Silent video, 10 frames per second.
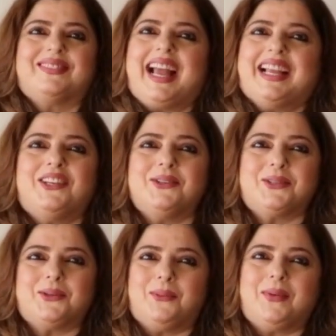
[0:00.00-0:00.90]
Thank you
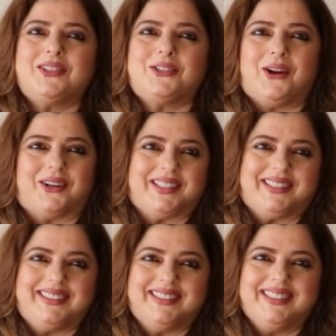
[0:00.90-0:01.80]
so much,
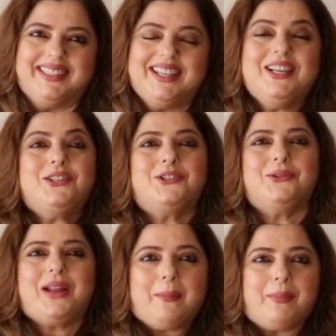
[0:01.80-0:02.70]
doctor. To
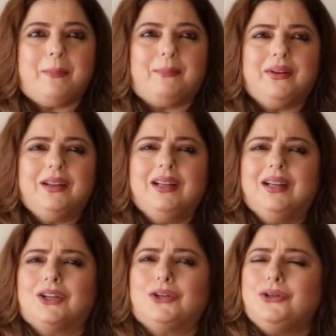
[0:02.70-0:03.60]
wrap up,
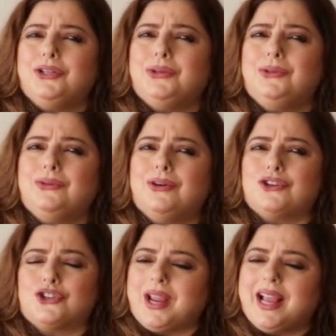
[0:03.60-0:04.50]
could you
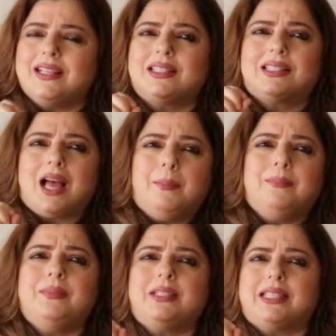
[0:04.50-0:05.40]
share
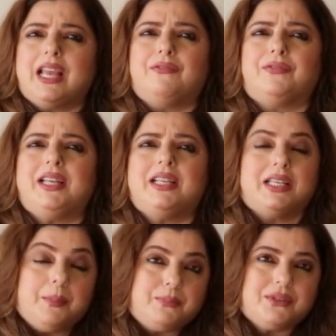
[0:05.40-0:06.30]
some safety
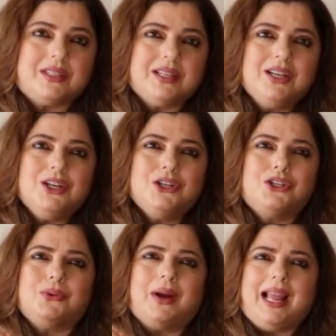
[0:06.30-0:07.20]
tips
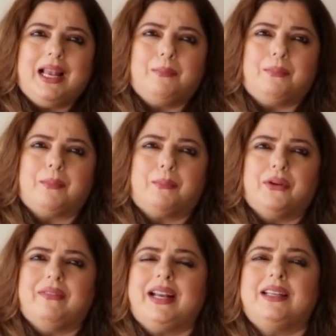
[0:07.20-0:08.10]
to help
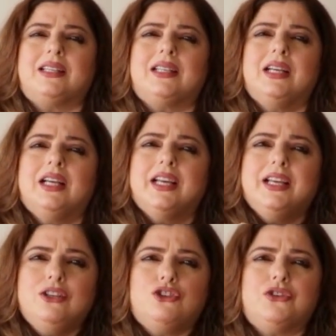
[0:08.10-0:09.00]
prevent
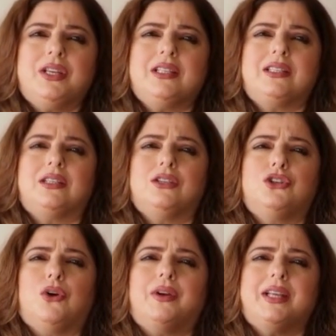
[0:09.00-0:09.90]
injuries
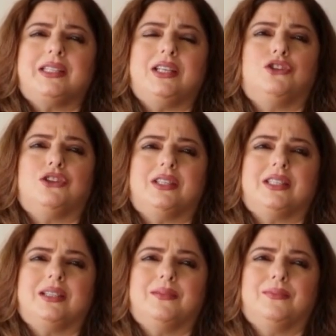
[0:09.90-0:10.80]
during seizures?